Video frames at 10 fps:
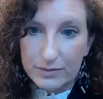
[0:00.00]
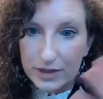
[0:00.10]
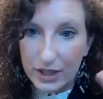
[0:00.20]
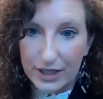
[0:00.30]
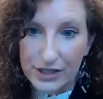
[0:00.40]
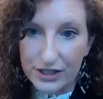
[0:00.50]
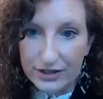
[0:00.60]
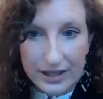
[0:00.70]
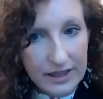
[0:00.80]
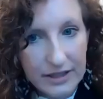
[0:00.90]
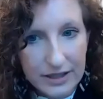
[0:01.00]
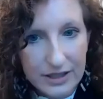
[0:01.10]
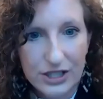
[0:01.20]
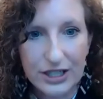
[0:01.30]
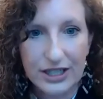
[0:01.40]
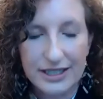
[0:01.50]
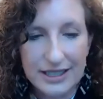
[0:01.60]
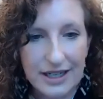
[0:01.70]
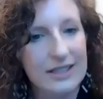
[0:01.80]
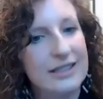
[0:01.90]
larger literature on
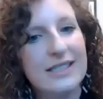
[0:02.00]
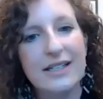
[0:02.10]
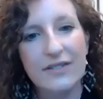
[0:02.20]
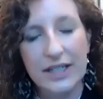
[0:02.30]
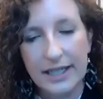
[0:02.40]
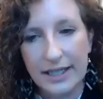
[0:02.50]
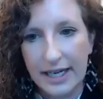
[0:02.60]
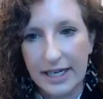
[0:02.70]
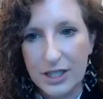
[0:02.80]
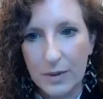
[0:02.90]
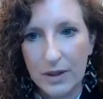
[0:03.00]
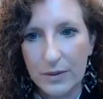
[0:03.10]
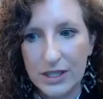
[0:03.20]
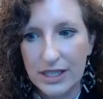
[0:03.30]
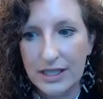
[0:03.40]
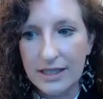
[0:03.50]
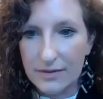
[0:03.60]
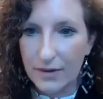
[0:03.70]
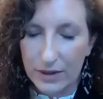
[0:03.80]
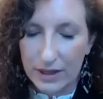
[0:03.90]
on civic engagement which is
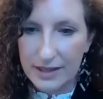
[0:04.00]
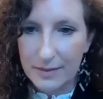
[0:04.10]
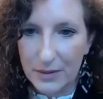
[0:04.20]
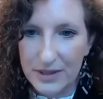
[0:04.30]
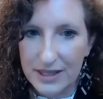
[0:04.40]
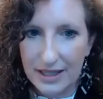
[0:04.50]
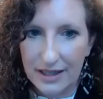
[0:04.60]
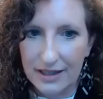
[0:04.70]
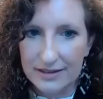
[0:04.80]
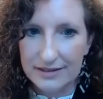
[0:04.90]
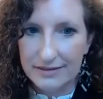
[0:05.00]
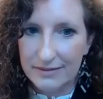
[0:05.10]
focused mostly on